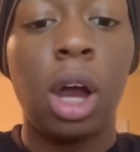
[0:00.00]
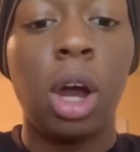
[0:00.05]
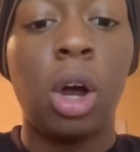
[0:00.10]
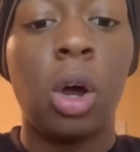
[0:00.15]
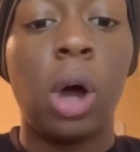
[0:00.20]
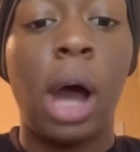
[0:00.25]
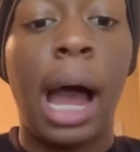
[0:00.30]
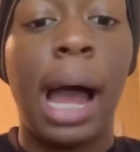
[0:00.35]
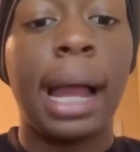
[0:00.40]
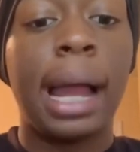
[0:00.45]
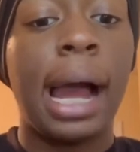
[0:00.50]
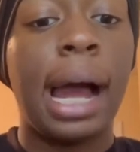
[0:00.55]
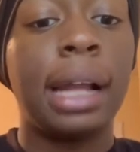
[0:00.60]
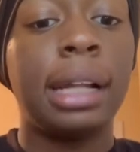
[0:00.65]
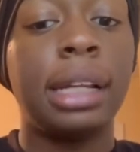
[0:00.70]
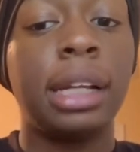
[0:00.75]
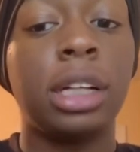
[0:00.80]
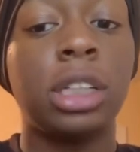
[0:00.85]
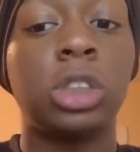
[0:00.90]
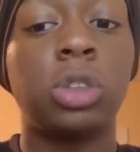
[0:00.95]
I
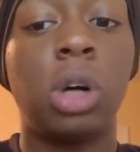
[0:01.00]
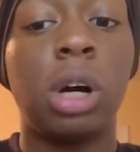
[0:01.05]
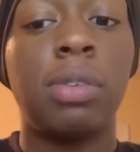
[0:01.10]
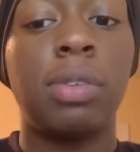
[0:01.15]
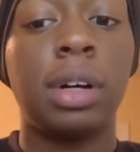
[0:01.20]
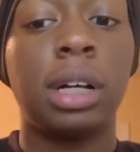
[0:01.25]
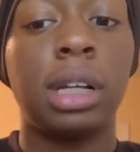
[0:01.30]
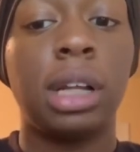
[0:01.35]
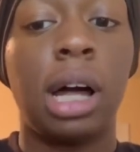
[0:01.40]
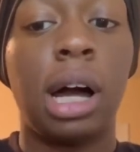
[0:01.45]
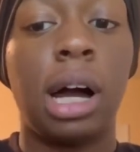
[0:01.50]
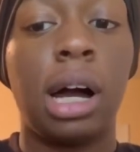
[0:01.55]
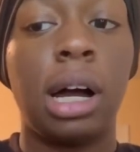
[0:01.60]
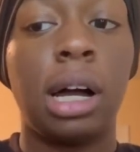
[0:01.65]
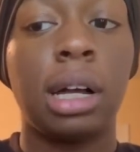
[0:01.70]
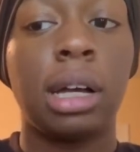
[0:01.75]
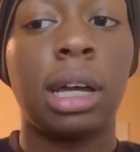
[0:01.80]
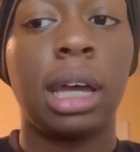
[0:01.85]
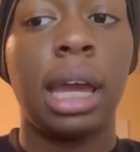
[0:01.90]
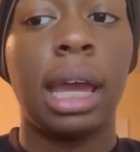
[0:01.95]
got there at 12
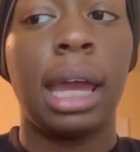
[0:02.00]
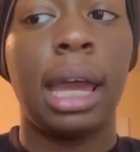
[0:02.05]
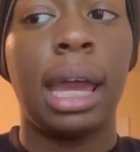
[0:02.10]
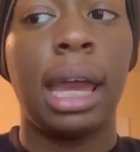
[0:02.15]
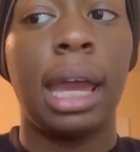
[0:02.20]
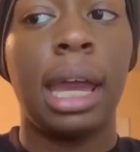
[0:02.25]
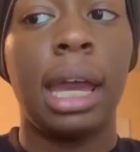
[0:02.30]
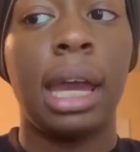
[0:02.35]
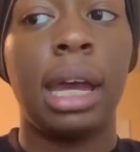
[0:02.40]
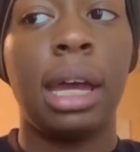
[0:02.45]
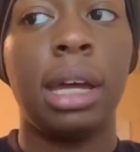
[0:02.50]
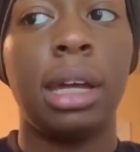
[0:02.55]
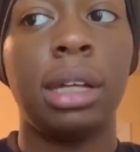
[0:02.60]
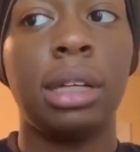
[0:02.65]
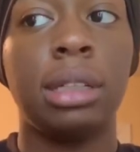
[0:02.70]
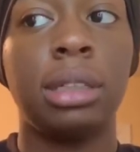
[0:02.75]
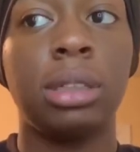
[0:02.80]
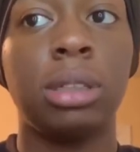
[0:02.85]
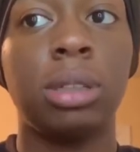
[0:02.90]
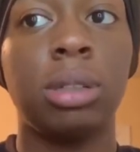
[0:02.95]
o'clock
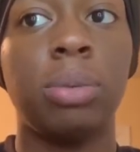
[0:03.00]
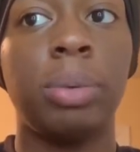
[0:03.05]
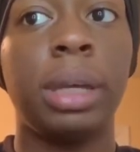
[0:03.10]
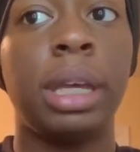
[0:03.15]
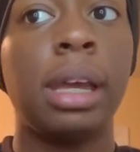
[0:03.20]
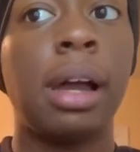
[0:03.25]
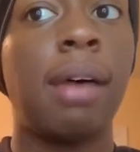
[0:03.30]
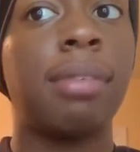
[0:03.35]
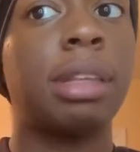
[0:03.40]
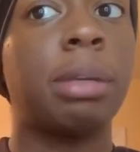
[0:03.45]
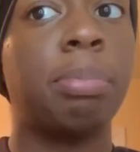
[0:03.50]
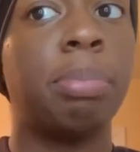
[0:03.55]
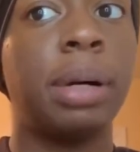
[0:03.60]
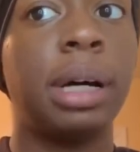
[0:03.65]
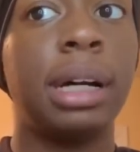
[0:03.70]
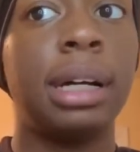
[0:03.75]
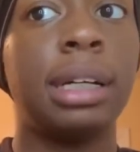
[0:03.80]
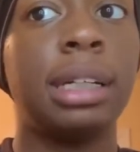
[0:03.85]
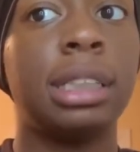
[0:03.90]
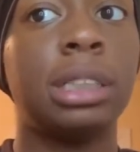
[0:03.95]
and we get off the
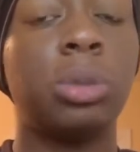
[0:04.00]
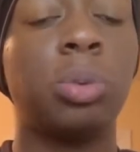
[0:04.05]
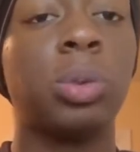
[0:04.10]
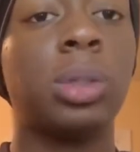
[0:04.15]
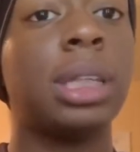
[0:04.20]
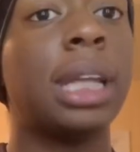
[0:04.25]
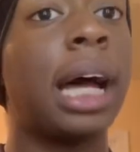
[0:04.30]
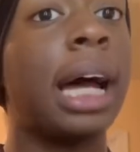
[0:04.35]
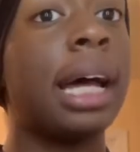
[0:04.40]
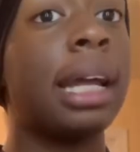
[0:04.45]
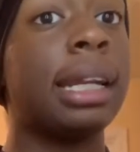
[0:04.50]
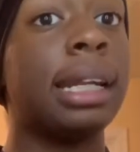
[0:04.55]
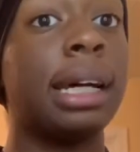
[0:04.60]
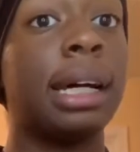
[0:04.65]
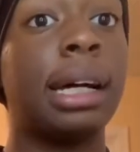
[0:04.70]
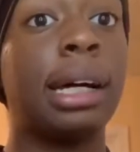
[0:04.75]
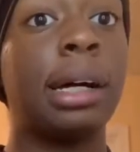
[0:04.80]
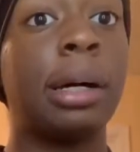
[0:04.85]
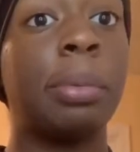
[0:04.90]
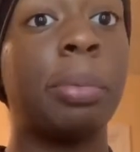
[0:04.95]
bus. We're lined
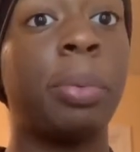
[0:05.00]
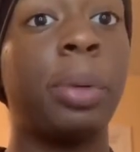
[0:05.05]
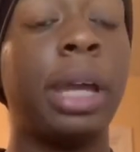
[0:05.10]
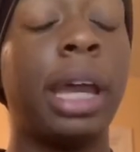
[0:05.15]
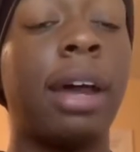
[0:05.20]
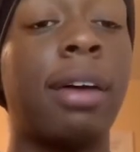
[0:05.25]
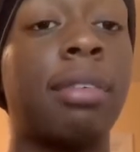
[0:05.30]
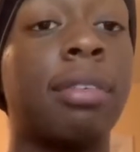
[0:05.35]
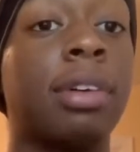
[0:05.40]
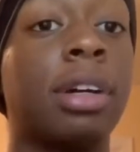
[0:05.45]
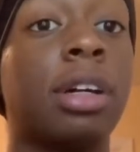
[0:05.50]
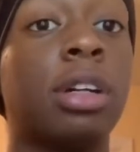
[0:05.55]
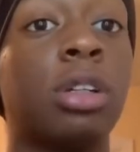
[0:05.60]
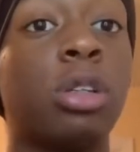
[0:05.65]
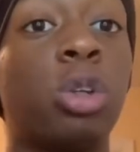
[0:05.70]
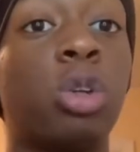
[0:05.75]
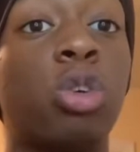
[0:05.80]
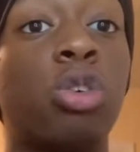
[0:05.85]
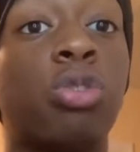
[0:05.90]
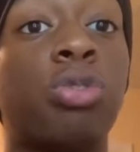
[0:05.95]
up. We have our
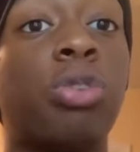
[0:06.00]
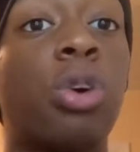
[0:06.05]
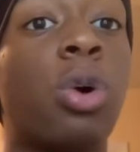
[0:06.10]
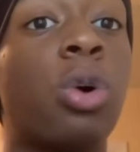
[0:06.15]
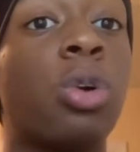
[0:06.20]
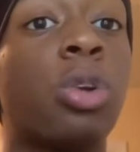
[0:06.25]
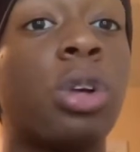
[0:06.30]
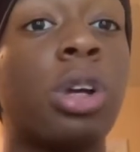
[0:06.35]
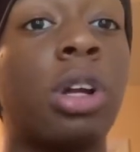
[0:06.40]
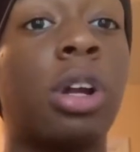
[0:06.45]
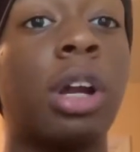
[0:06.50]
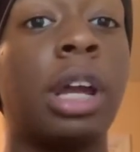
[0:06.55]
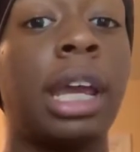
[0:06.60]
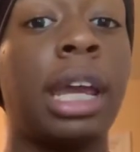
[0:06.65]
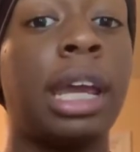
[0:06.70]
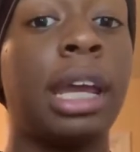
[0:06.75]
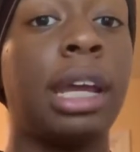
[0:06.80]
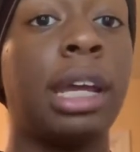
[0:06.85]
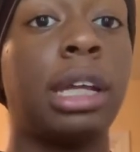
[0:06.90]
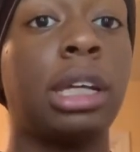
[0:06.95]
little folder in our
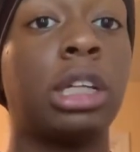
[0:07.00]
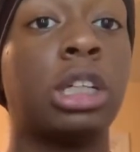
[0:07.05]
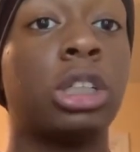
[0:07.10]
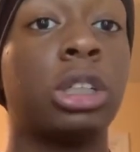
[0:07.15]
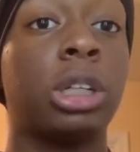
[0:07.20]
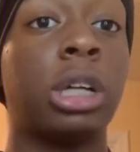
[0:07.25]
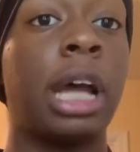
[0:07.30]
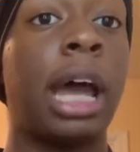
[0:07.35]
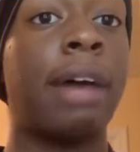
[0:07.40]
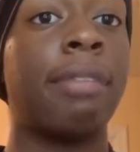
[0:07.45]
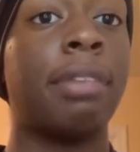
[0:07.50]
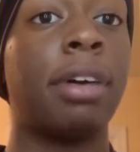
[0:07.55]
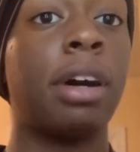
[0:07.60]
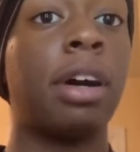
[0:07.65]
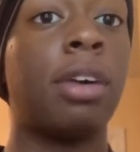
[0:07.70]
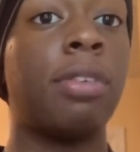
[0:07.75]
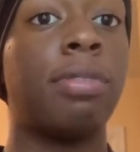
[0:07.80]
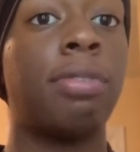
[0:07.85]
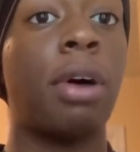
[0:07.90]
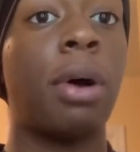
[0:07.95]
hand because you're going to have
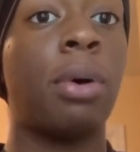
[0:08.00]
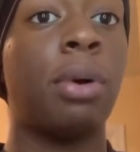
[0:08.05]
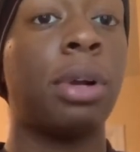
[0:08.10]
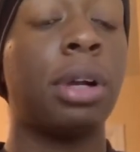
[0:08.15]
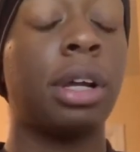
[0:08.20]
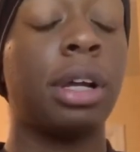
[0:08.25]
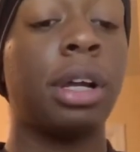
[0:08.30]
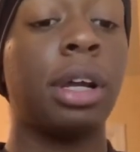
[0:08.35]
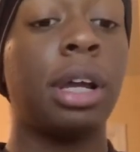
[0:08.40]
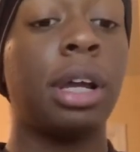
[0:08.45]
a folder.